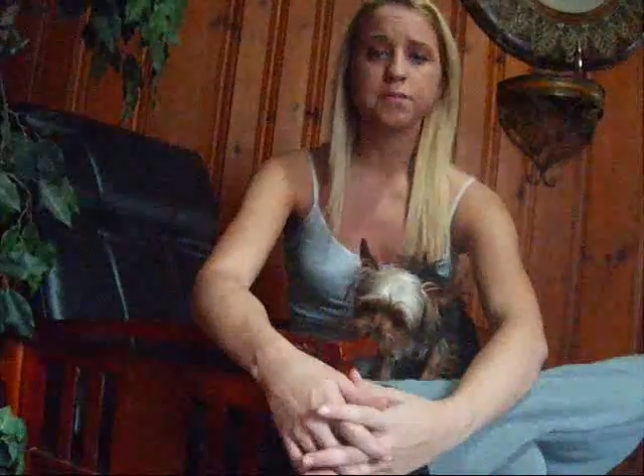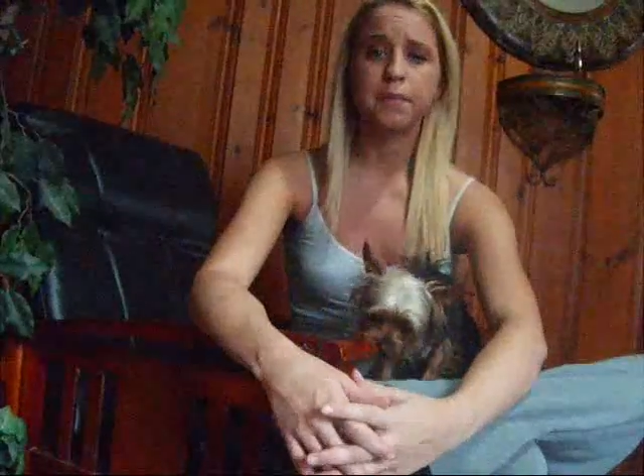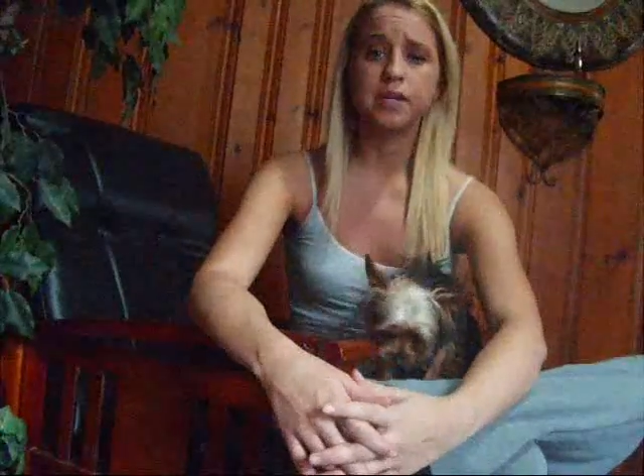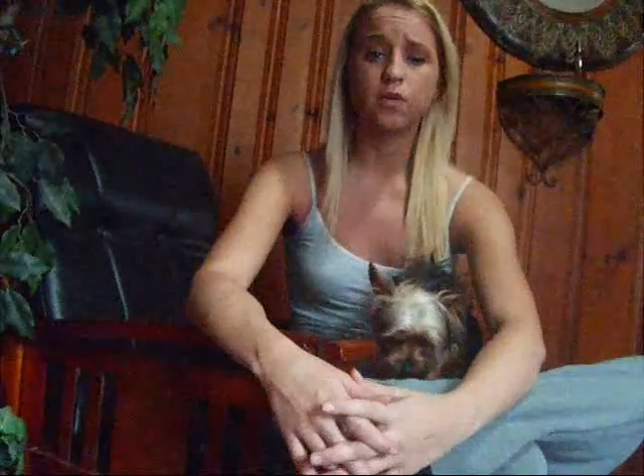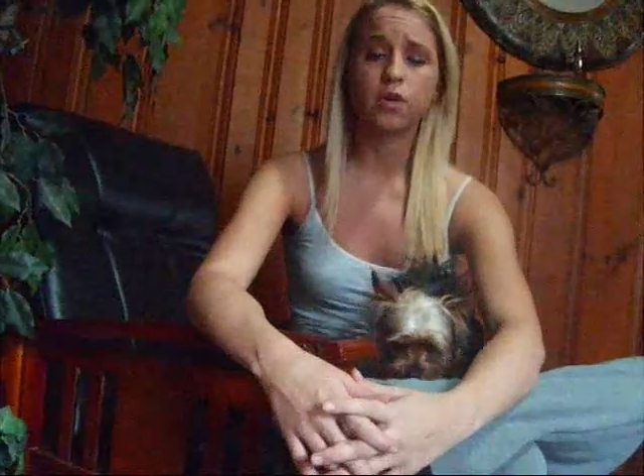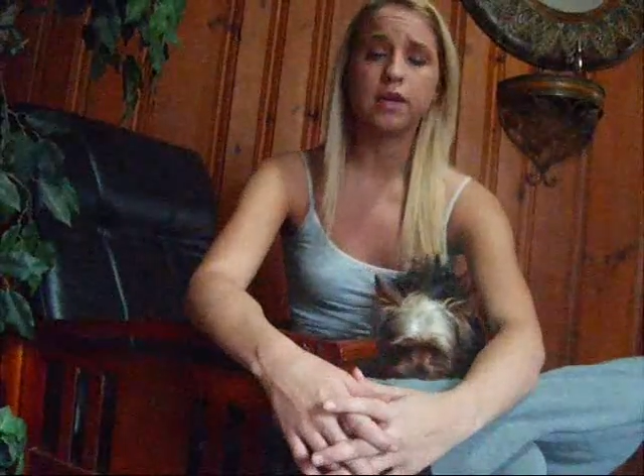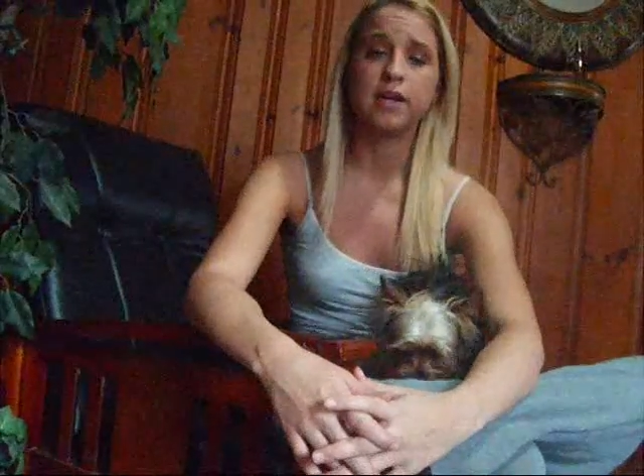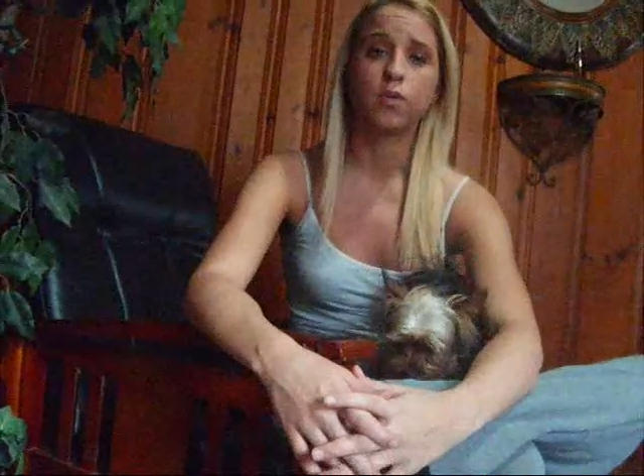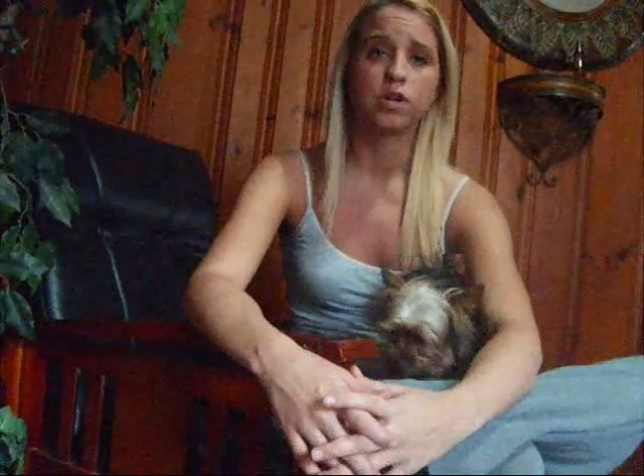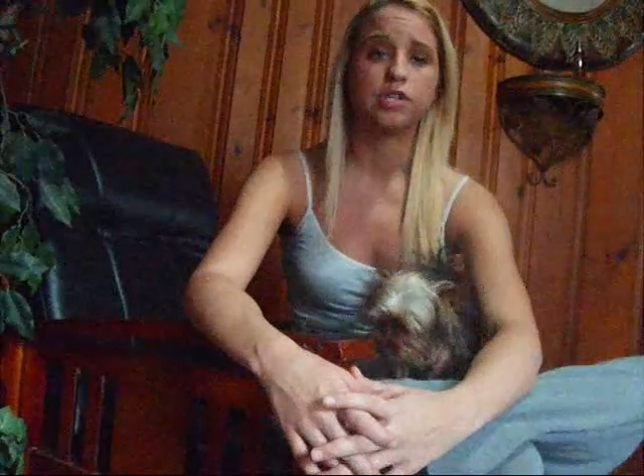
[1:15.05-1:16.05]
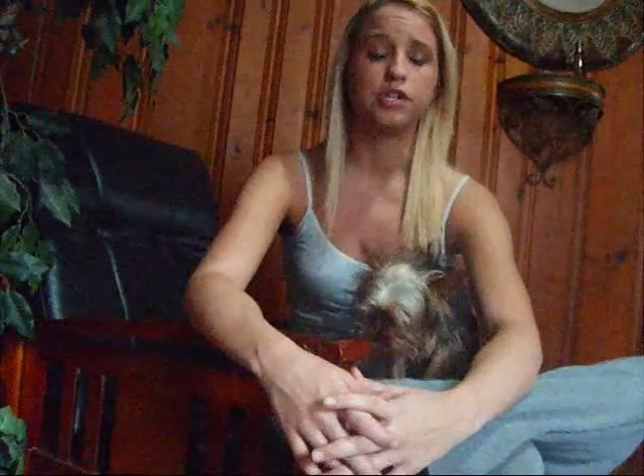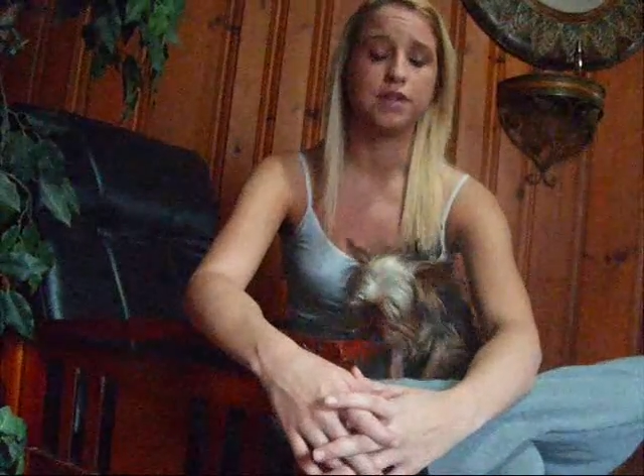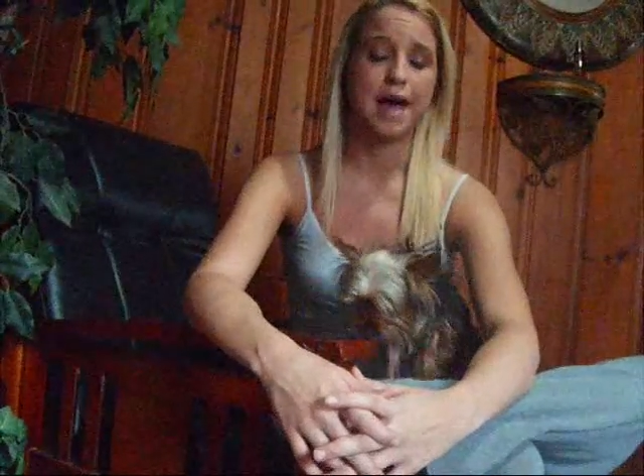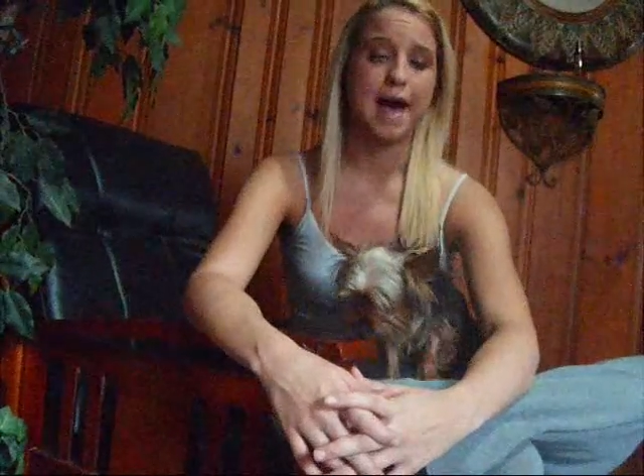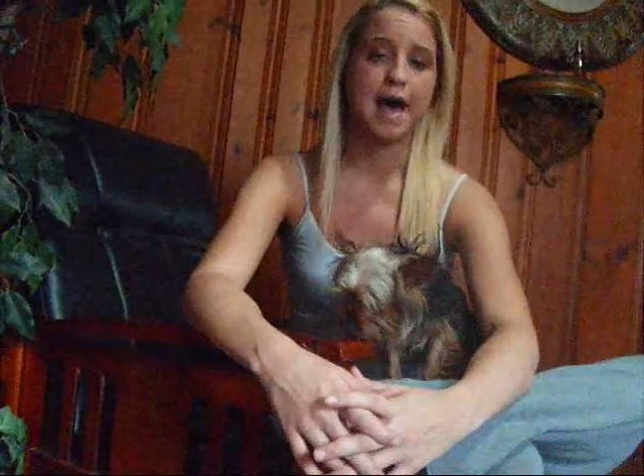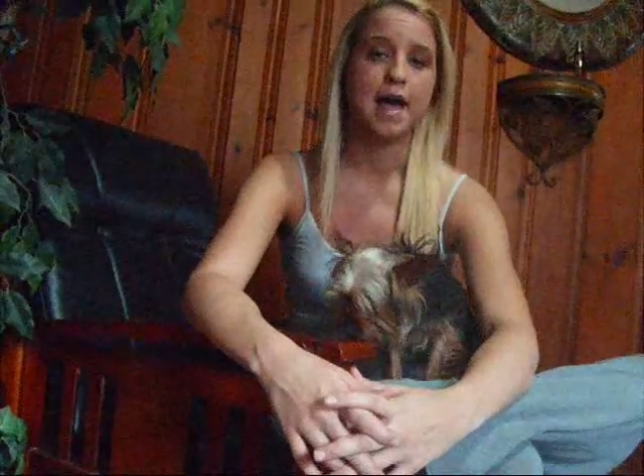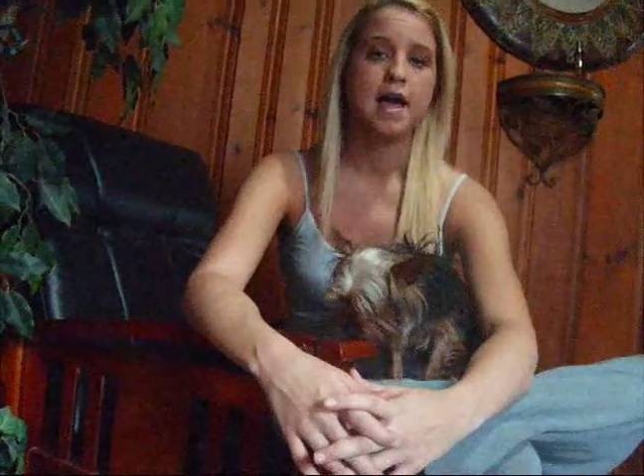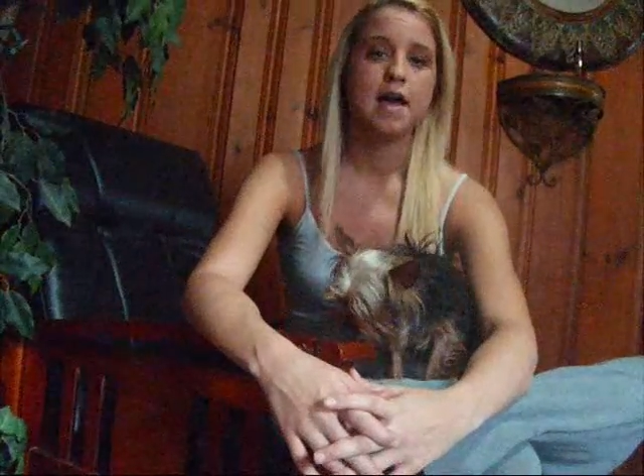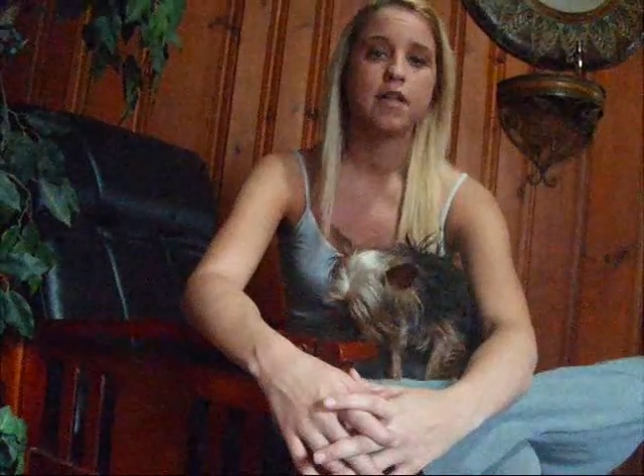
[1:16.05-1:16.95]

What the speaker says: but in order to do that,